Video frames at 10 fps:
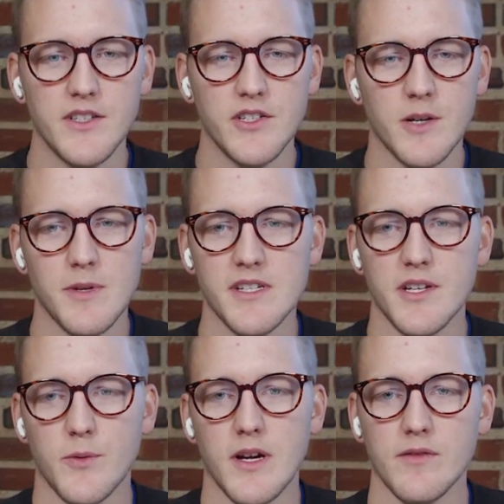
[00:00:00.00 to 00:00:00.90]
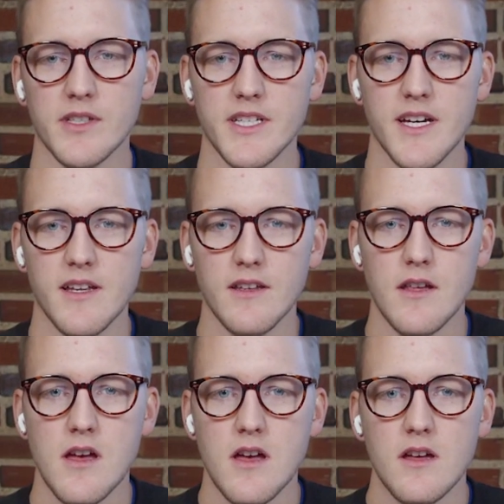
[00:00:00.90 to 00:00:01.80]
a fairly deterministic way of looking
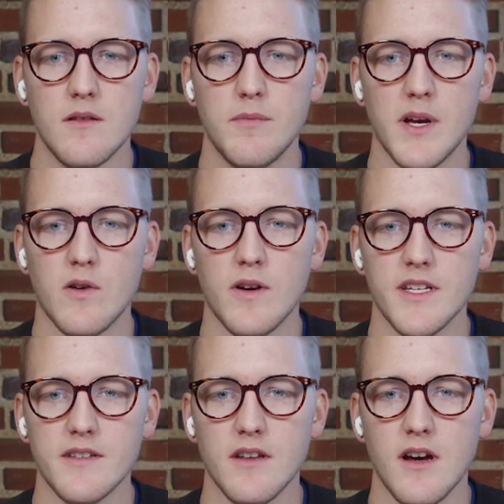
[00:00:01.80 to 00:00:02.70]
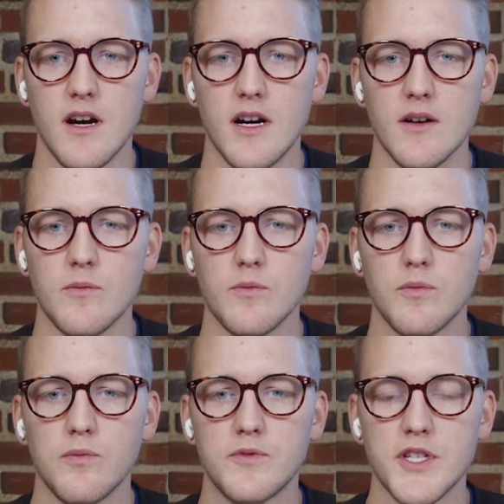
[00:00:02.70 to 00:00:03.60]
at Bitcoin.
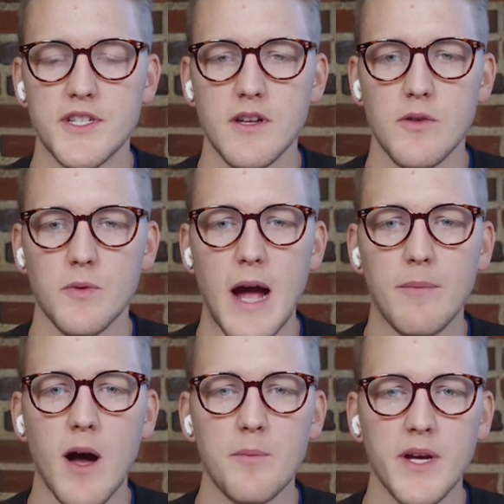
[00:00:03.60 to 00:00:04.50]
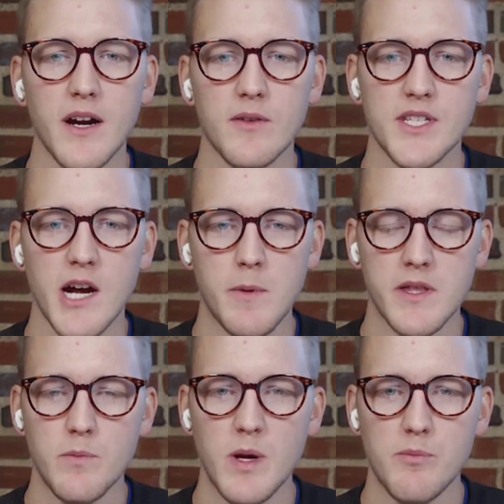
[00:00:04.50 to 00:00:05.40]
Uh, just to wrap up here, we
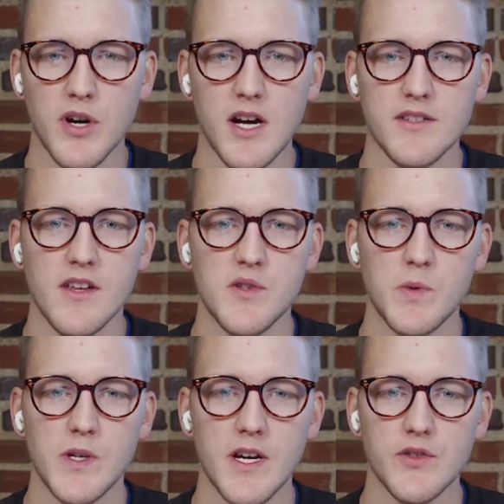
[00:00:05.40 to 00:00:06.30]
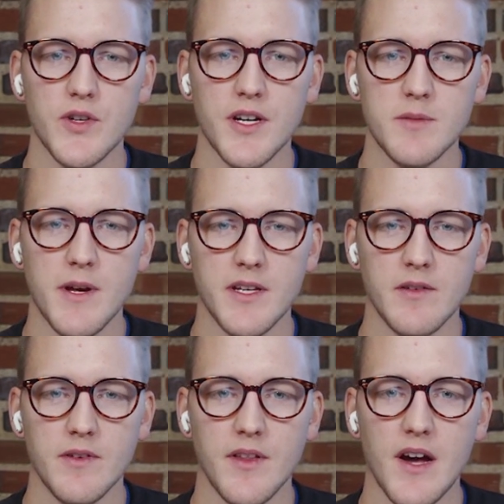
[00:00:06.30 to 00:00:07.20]
talk about the BIP process, what you guys are
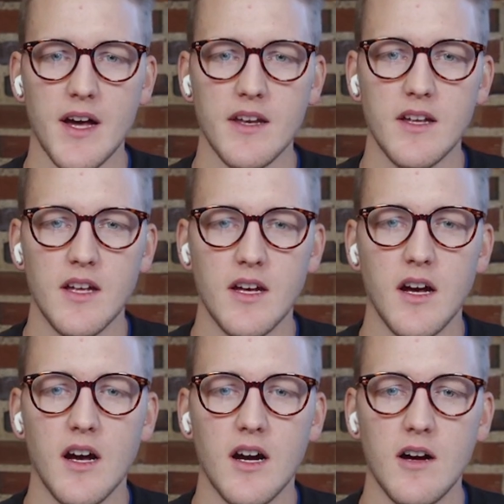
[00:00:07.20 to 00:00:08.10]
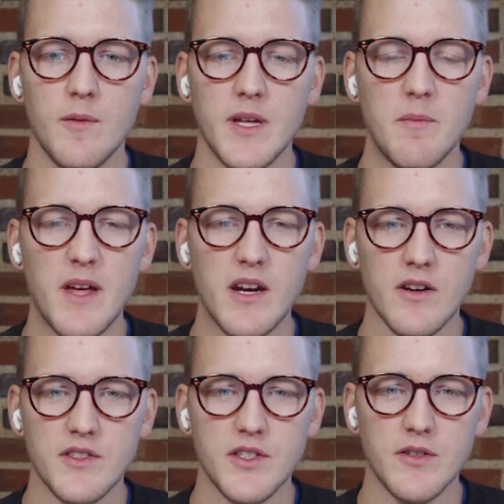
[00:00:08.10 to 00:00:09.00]
expecting for that um, in
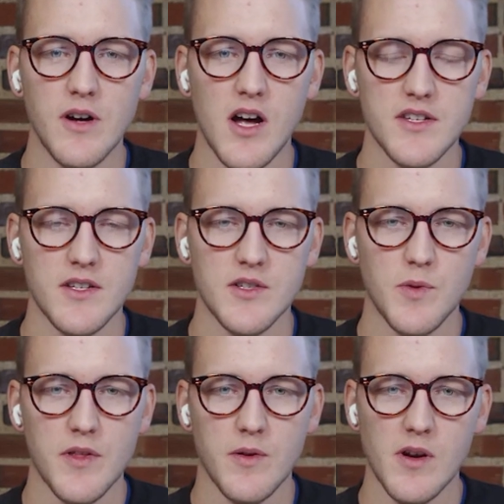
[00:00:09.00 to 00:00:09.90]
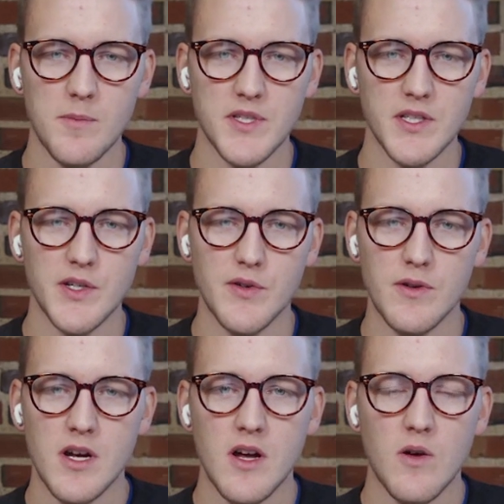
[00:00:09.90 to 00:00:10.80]
a minute or two. Austin, just want to throw it up to
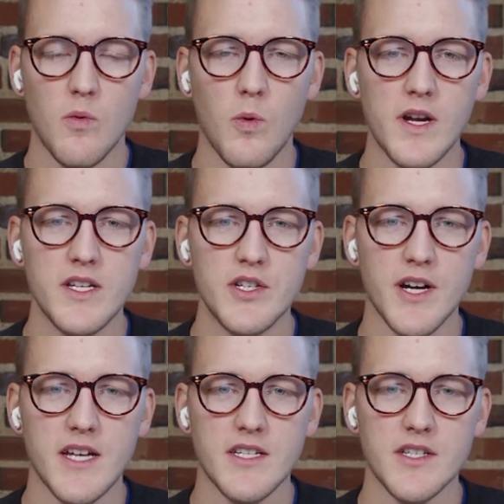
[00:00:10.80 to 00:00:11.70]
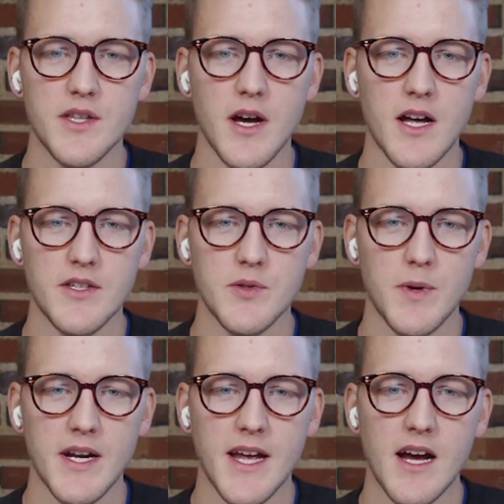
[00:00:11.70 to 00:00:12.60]
you. What is your guys'
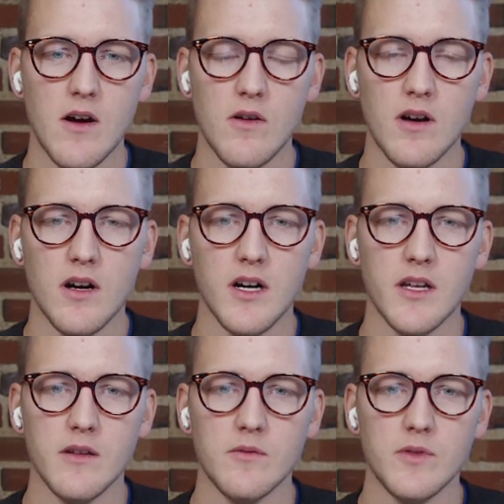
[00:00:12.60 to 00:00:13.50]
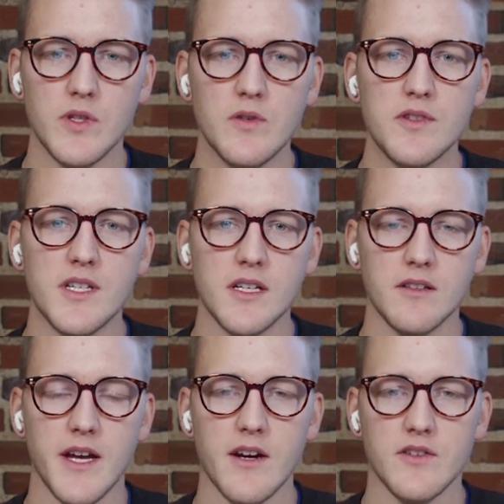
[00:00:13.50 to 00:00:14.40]
thoughts right now on
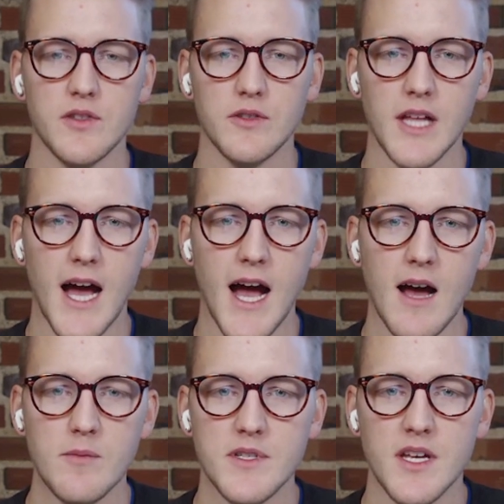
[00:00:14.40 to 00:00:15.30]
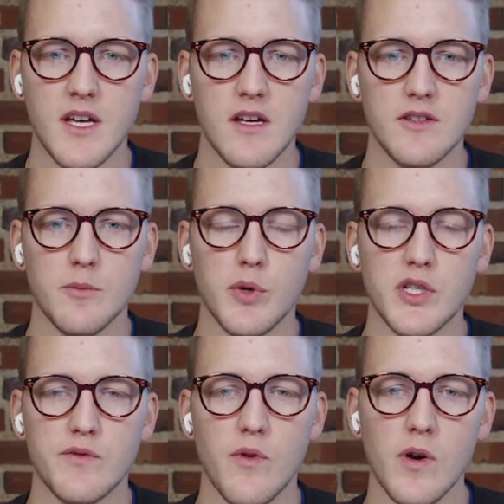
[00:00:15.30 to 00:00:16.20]
using layer two labs
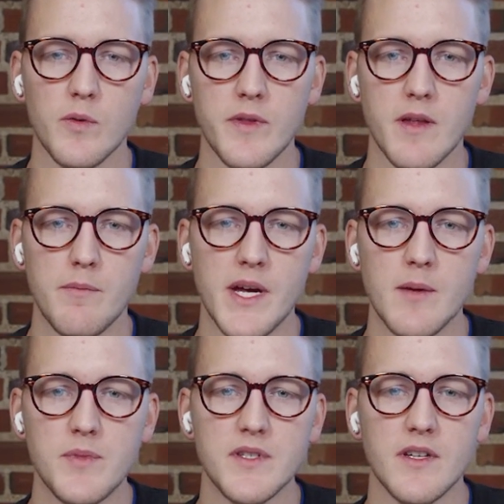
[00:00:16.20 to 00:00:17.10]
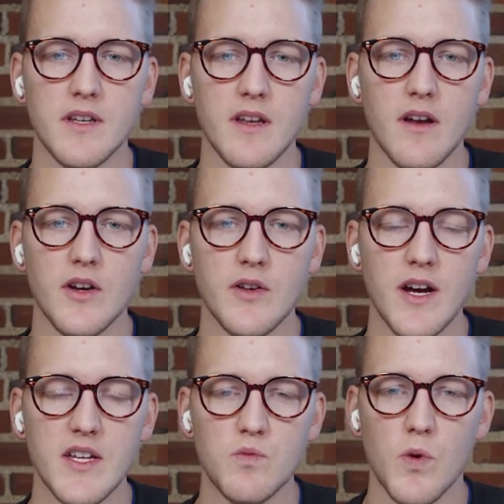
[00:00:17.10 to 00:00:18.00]
to push forward with the BIPs? And
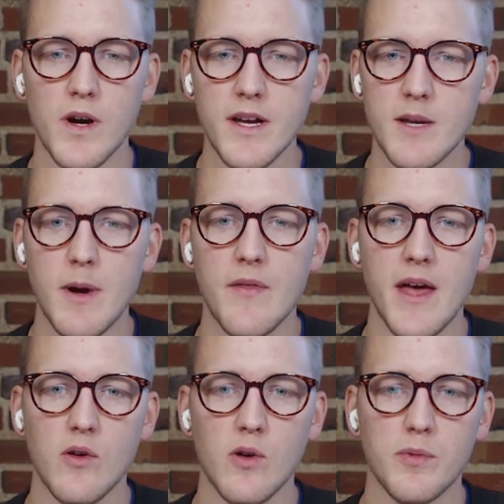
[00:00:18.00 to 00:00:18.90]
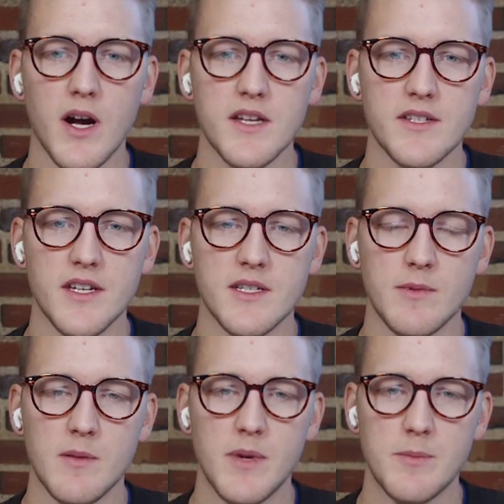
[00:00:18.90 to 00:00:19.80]
are you guys worried about that whole
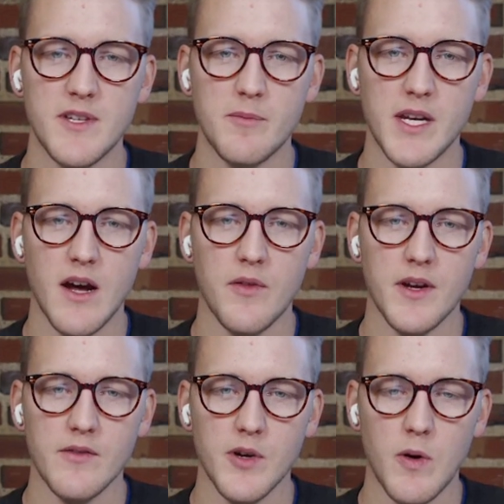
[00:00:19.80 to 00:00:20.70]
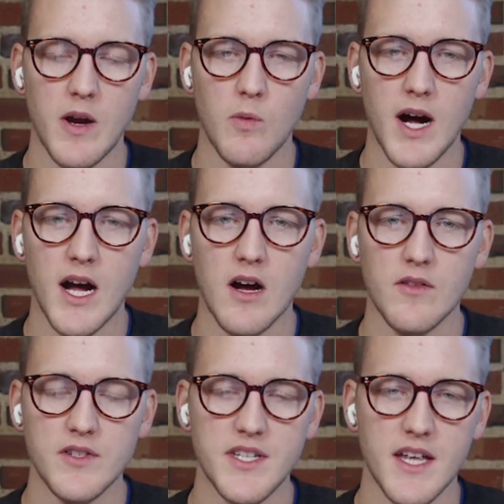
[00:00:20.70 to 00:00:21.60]
process? I mean, the BIPs have been out there for quite a
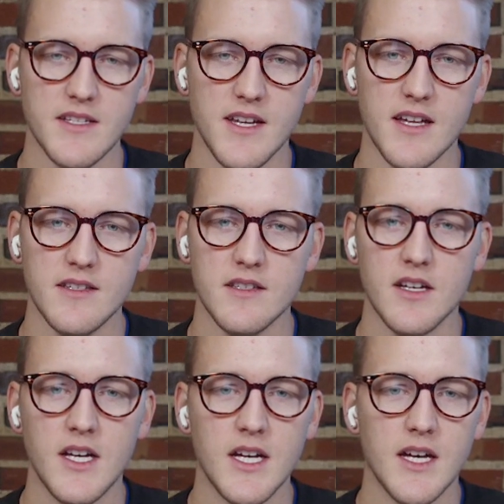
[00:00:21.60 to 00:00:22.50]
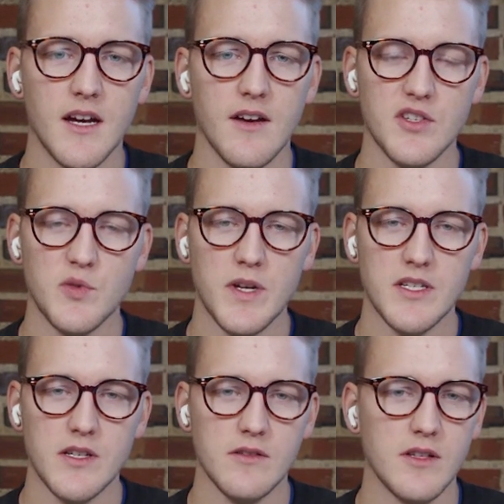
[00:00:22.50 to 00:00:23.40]
while. There's test nets. Uh,
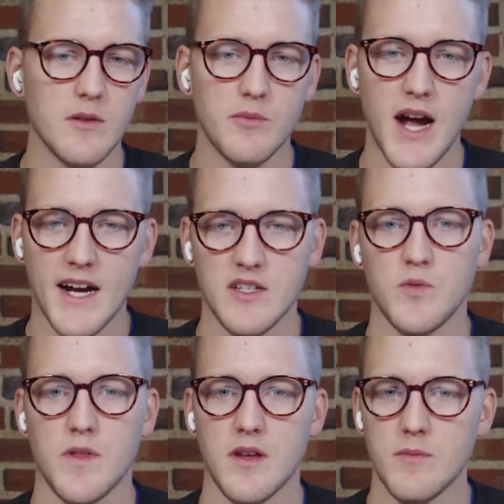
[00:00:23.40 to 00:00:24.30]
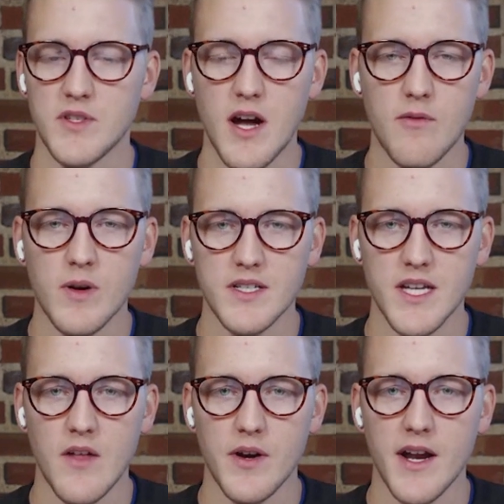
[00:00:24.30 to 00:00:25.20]
there's ways to you know practice with them. The
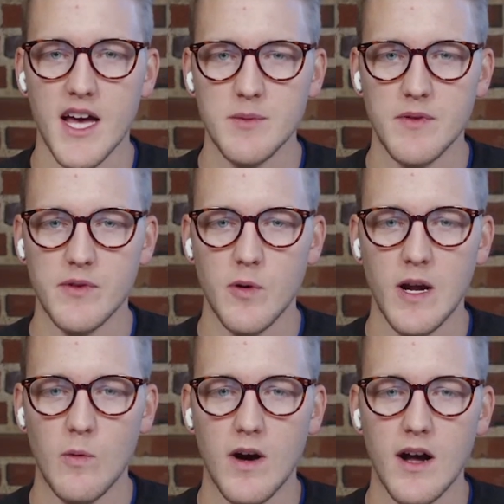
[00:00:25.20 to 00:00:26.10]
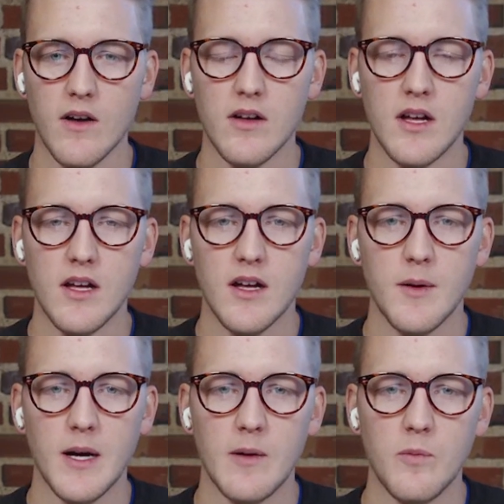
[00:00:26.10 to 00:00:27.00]
software is out there and has been for quite a while.
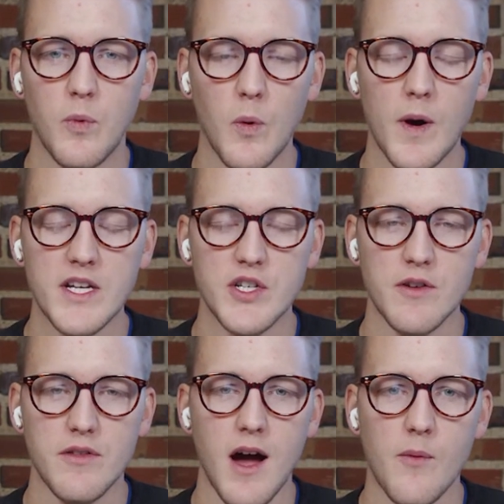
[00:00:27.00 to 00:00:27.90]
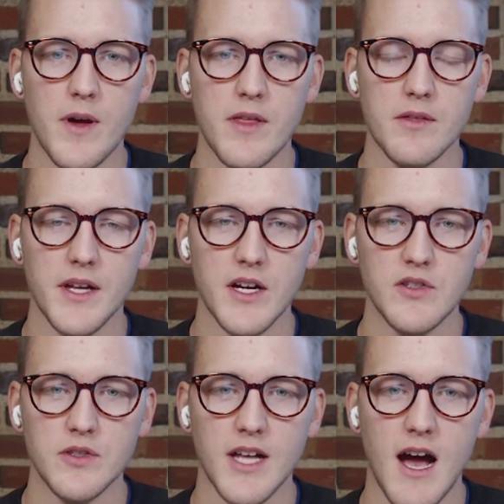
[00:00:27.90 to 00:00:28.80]
But well, what is your thought with
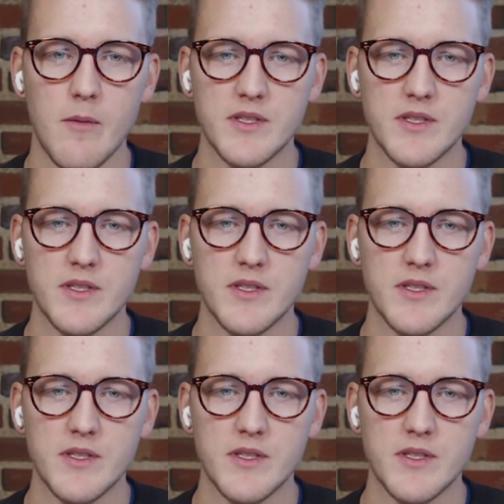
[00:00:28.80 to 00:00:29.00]
Layer Two